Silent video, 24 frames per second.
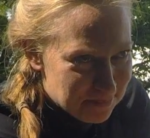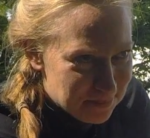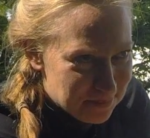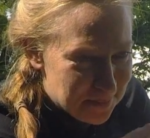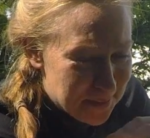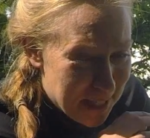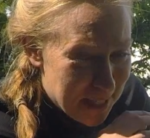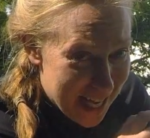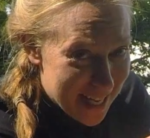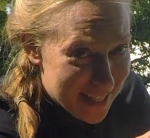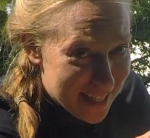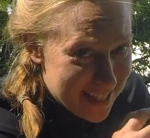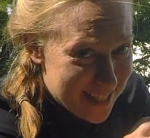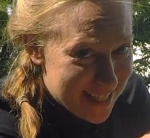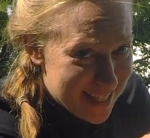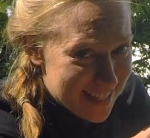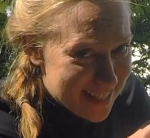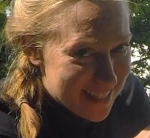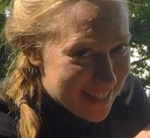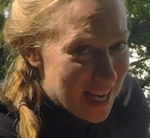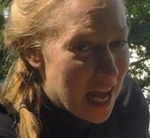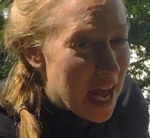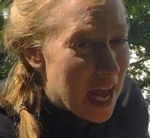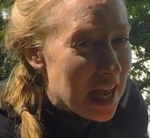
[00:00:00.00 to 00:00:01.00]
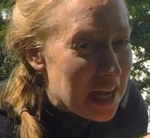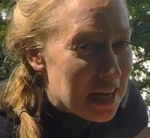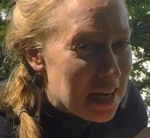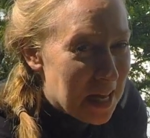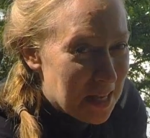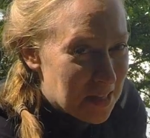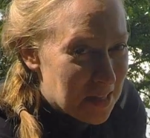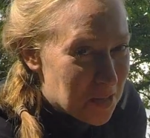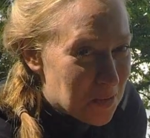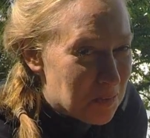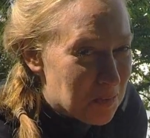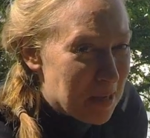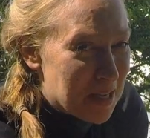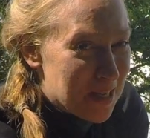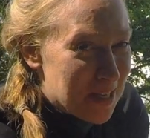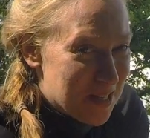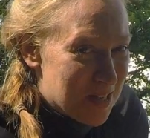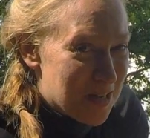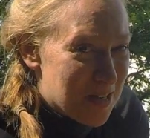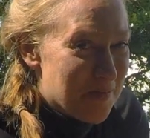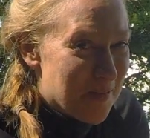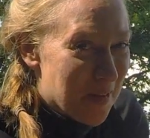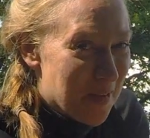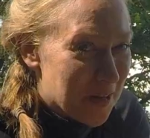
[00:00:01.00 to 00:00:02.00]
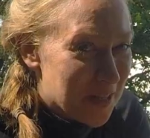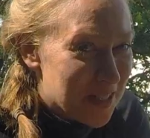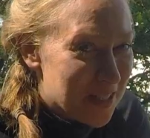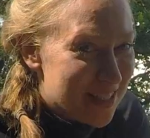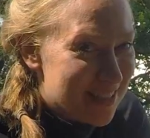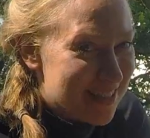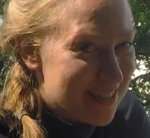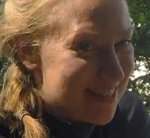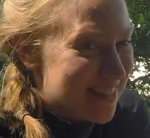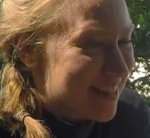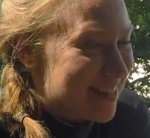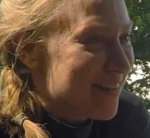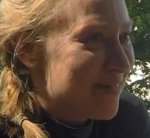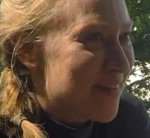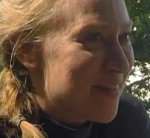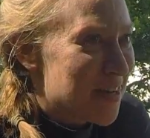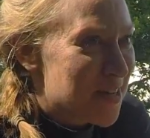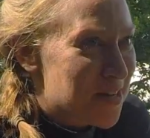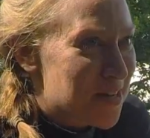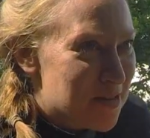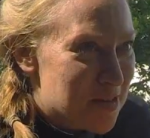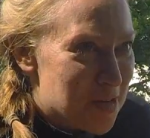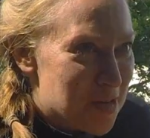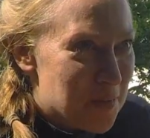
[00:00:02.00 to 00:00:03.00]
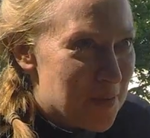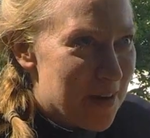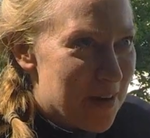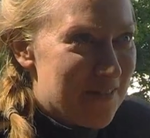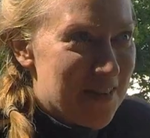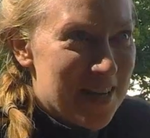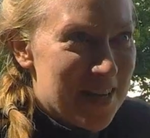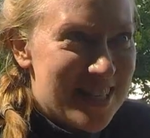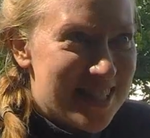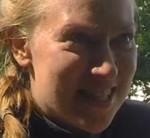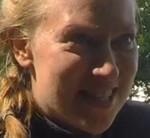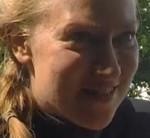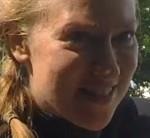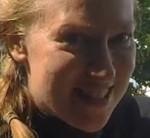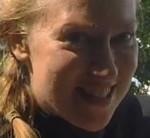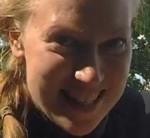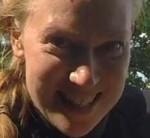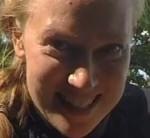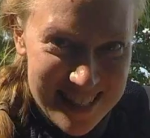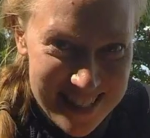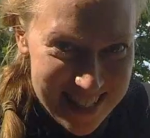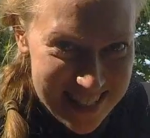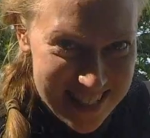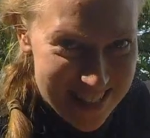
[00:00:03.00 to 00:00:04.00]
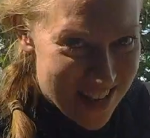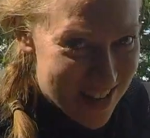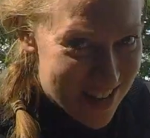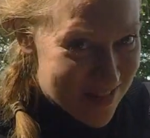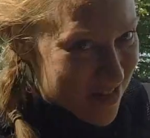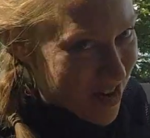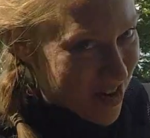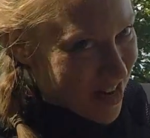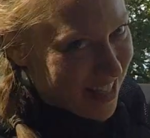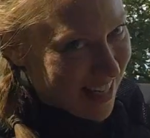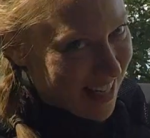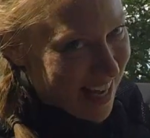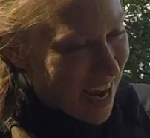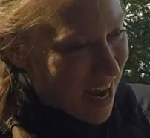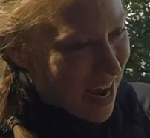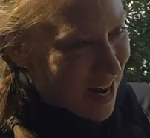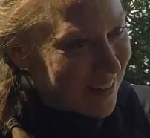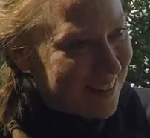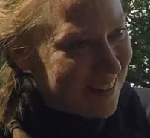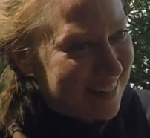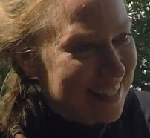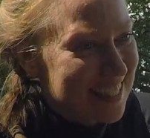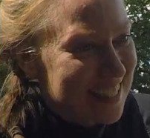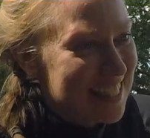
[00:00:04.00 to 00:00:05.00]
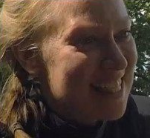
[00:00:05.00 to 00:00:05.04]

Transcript: Yes, a little bit too much. I've had a grin on my face ever since I started riding it out.